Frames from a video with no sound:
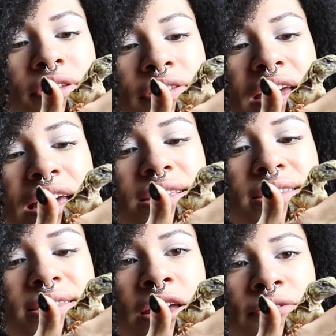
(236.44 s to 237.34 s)
But the thing
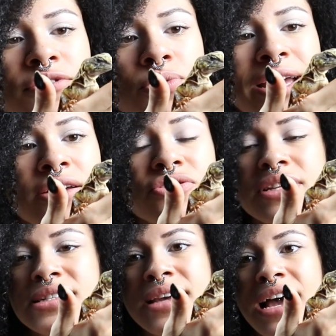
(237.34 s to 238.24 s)
is if you handle
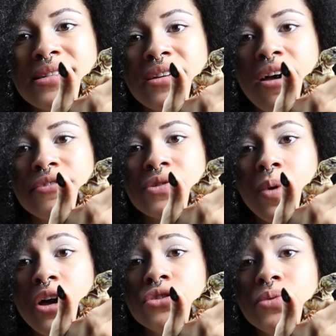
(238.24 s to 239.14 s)
these guys enough as
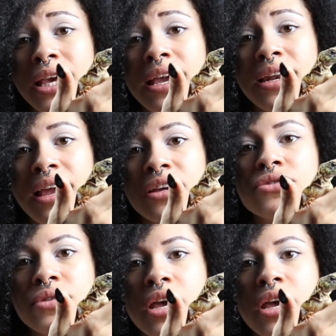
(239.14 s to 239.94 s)
well, you can handle